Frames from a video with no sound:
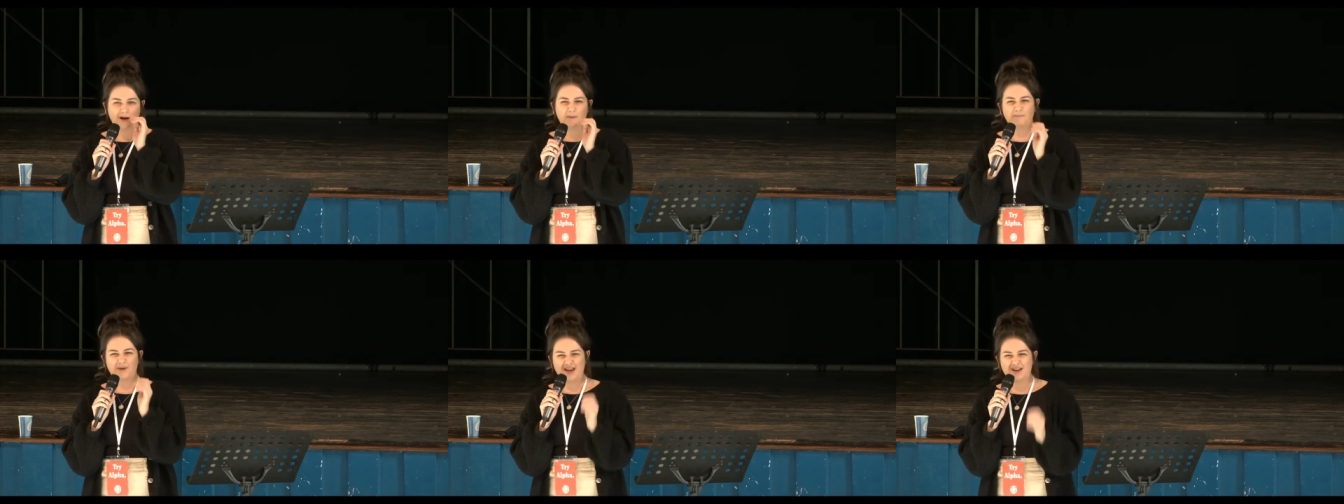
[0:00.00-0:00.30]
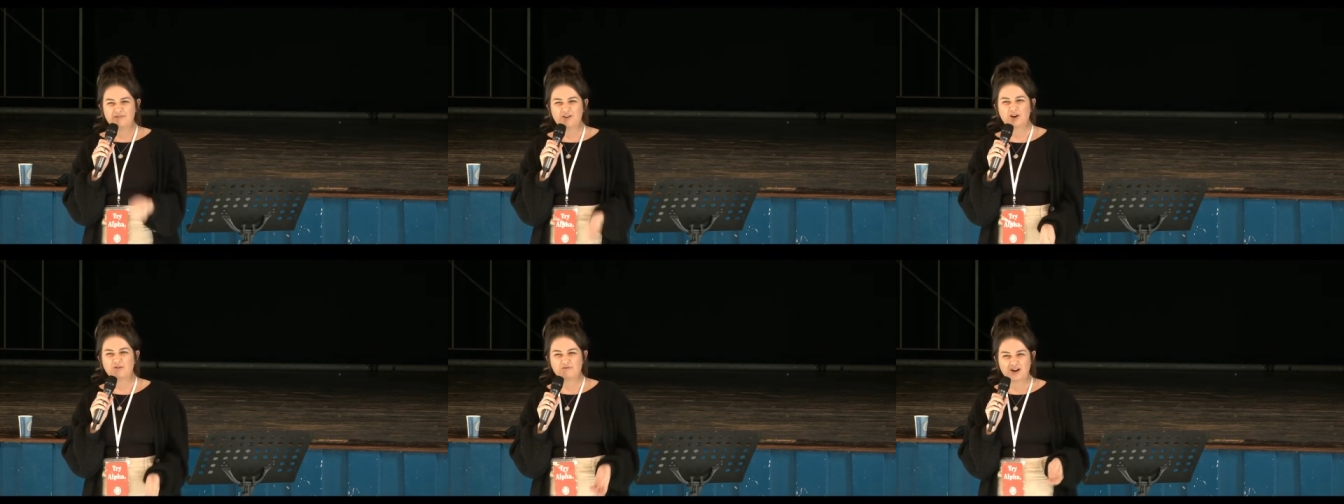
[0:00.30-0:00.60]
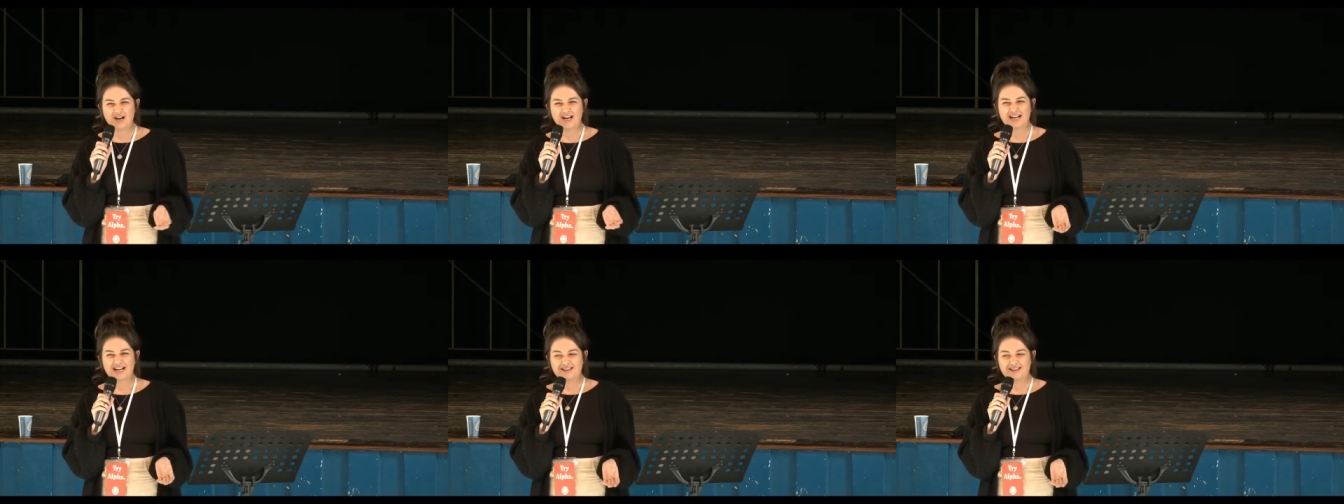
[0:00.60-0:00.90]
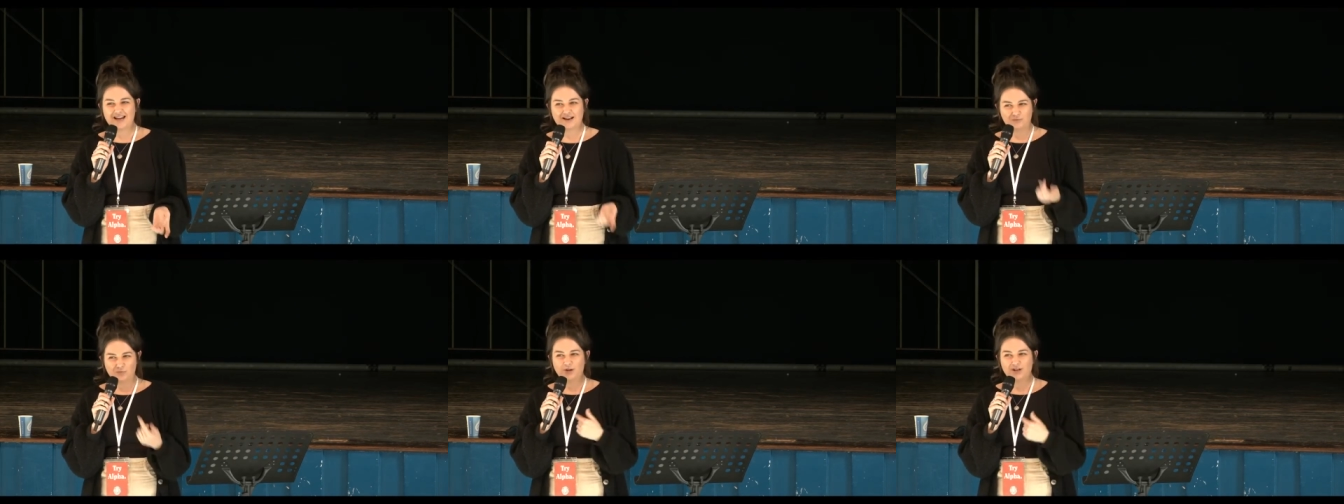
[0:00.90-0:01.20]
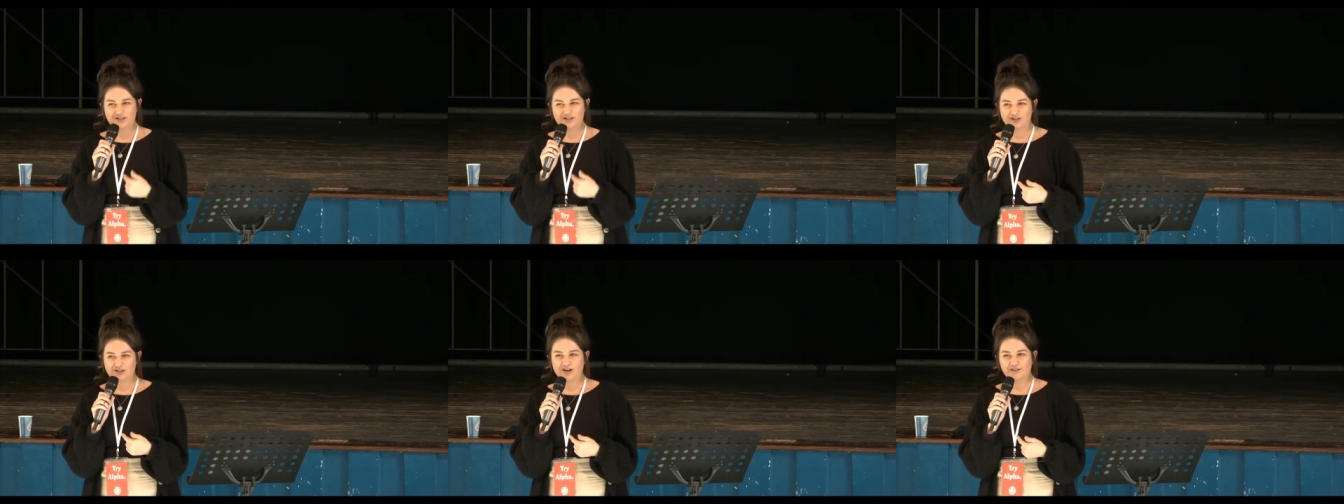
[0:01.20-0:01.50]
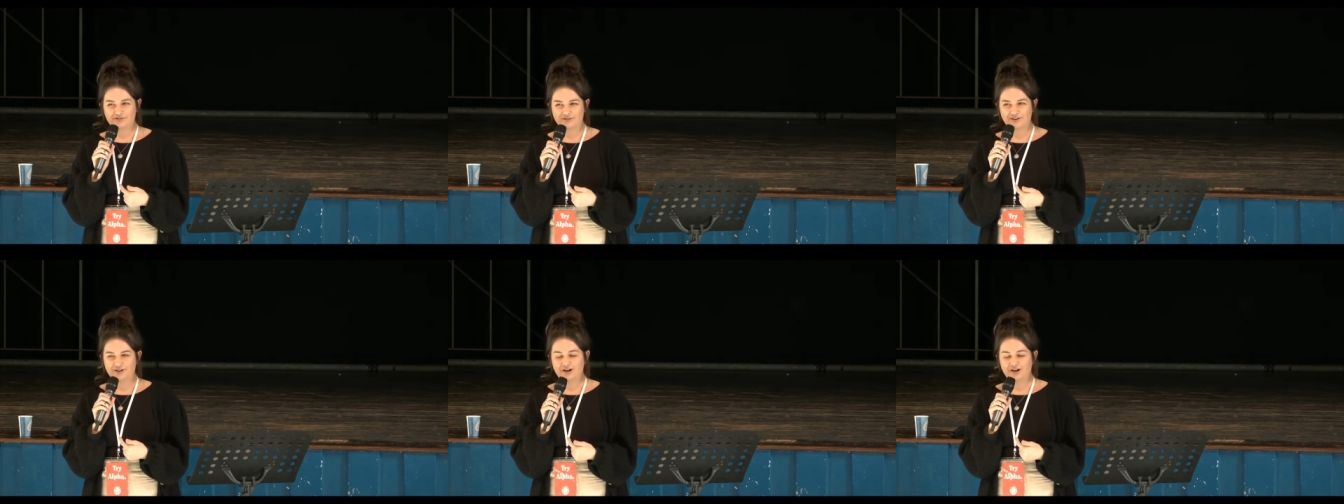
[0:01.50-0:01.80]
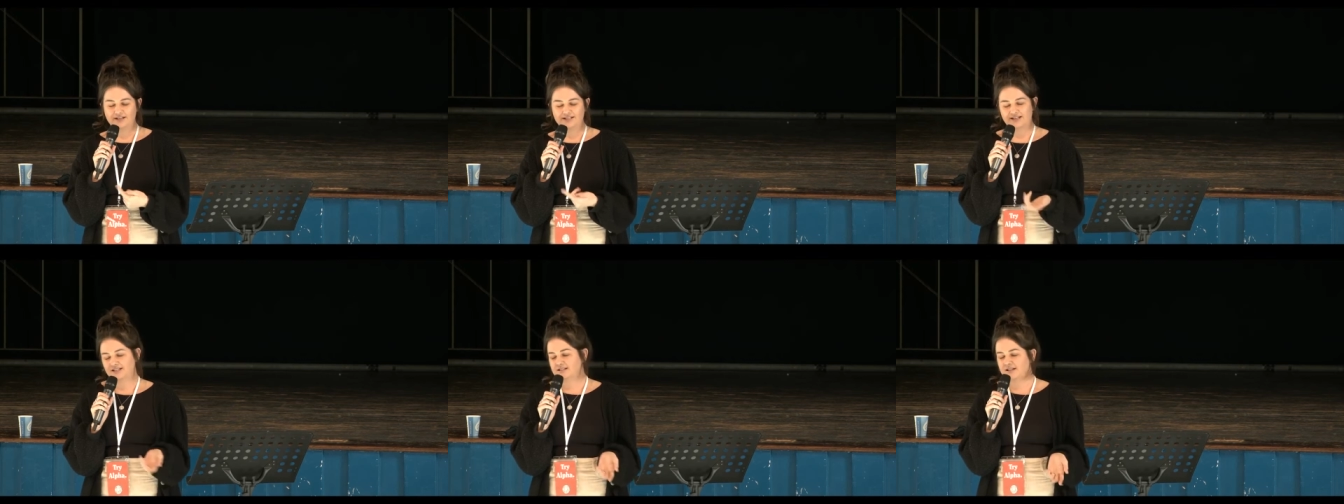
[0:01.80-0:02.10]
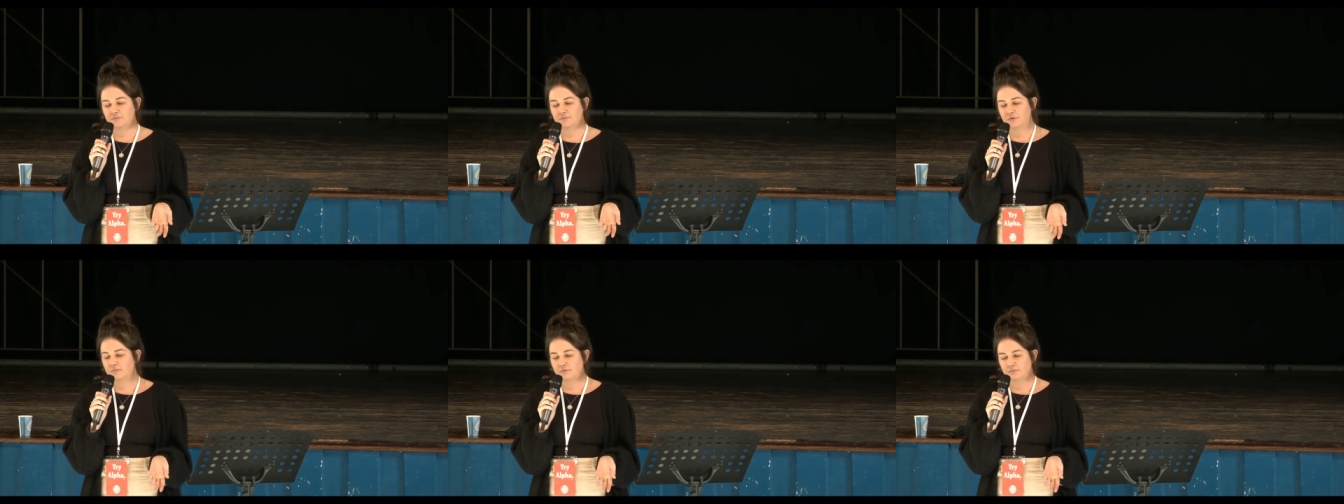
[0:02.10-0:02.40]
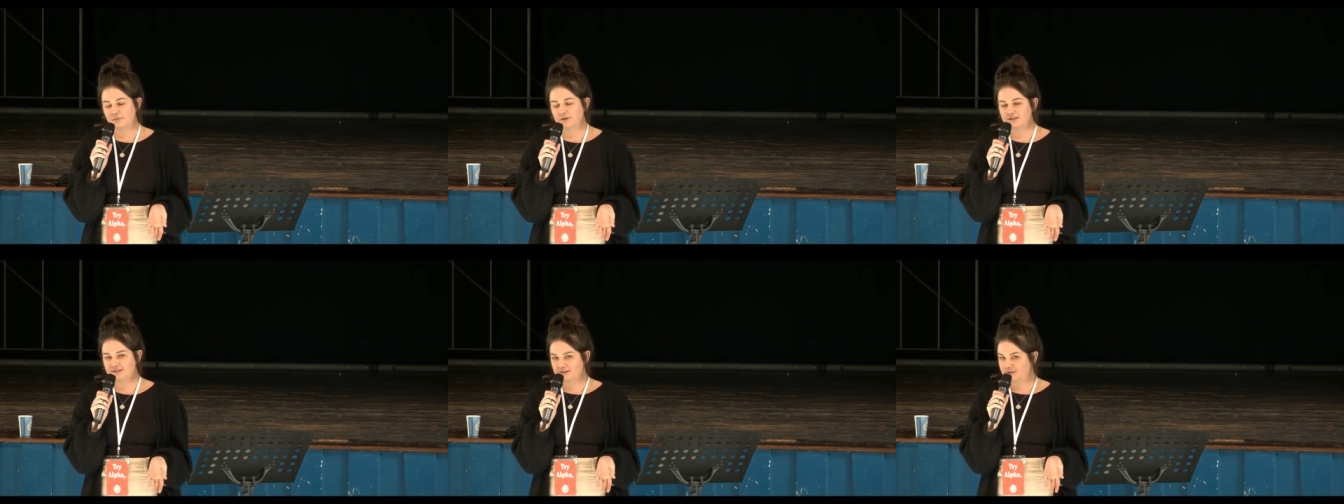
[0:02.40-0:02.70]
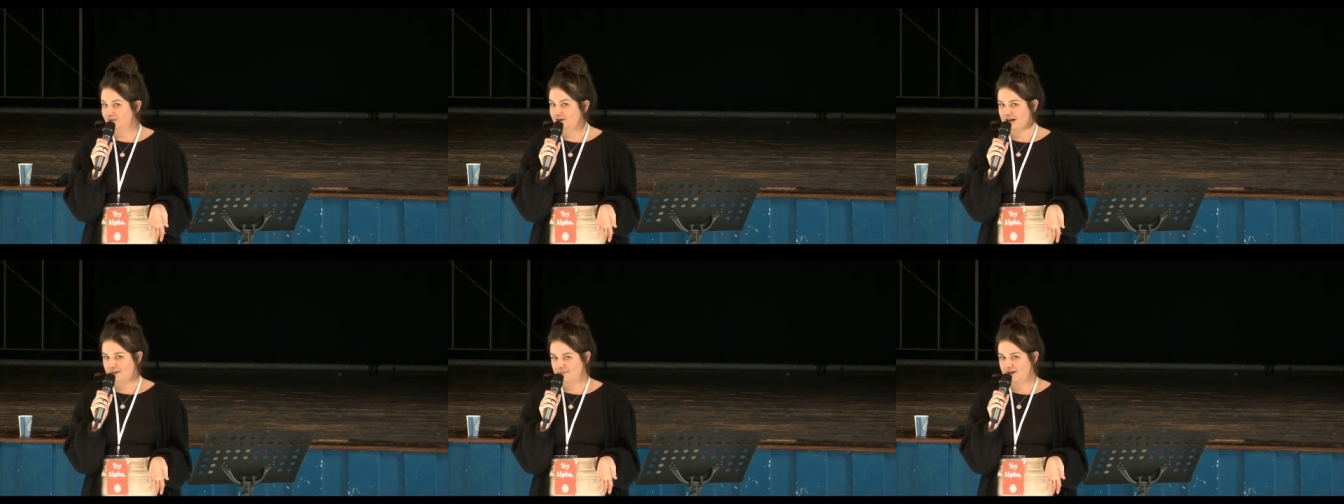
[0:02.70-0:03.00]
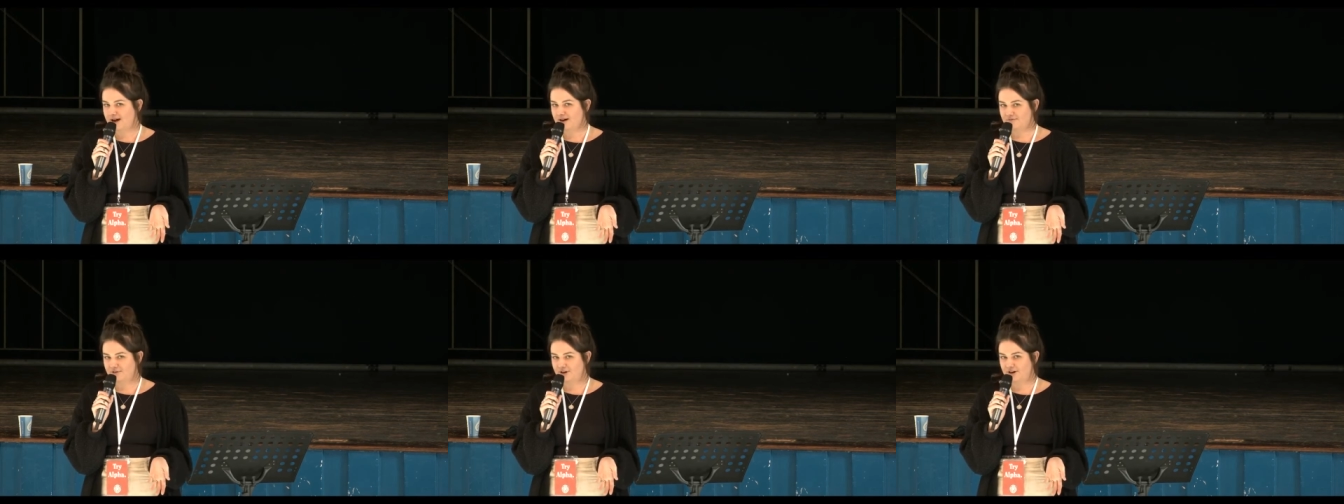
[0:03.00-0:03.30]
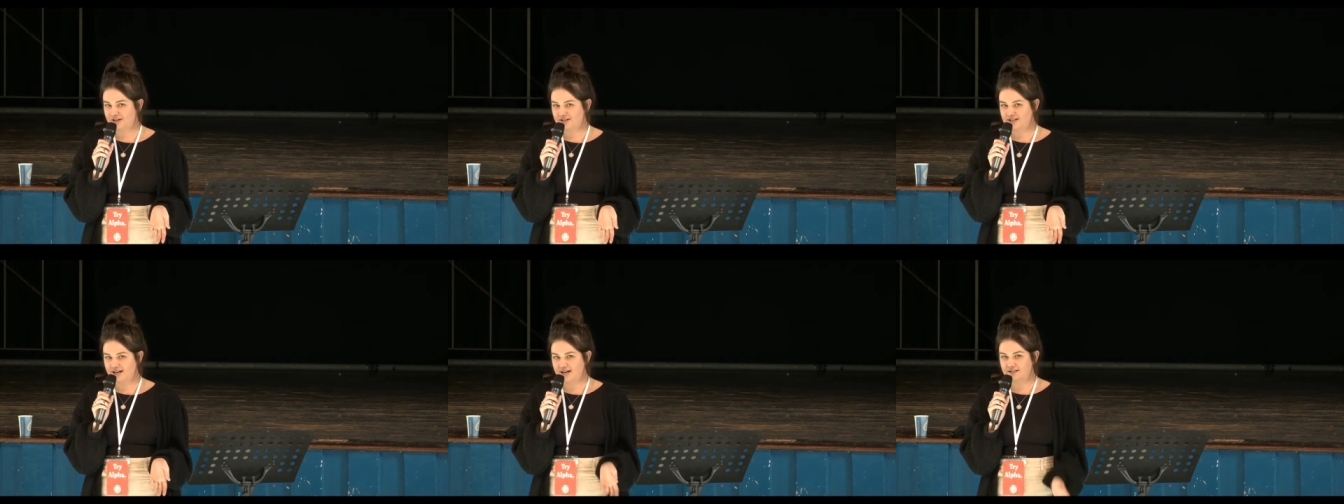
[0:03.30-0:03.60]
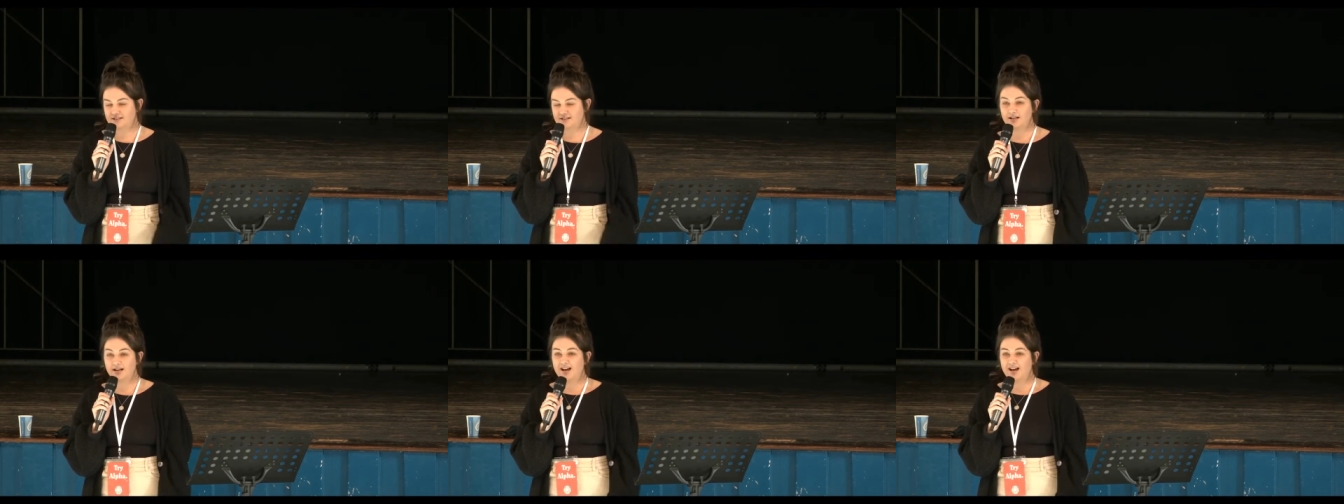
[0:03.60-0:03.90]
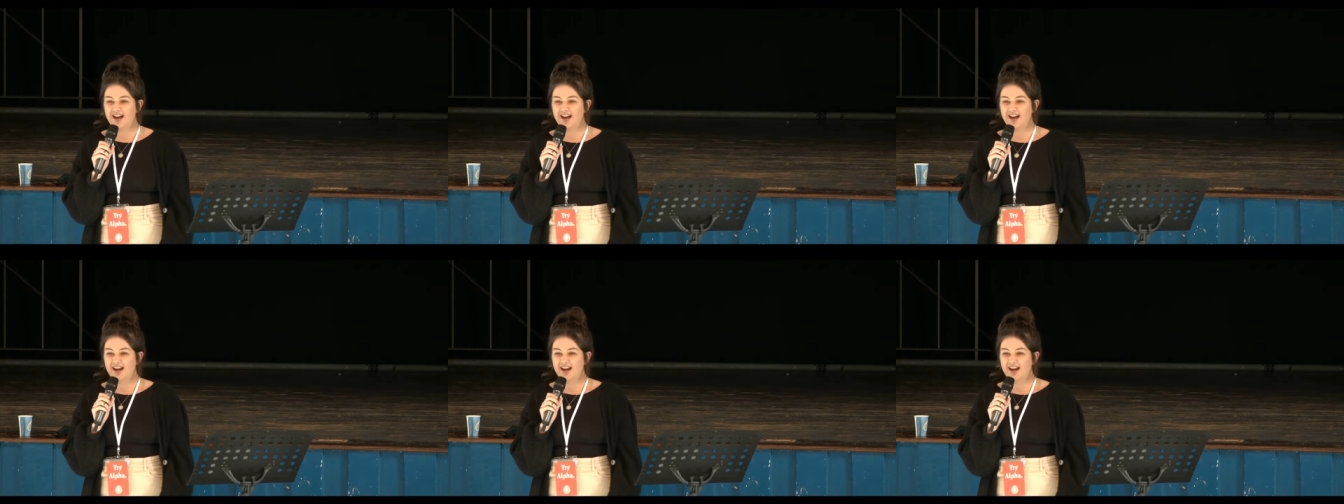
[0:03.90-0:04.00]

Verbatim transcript: but if I really then wanted to go for an eye test, they'd probably still let me have an eye test.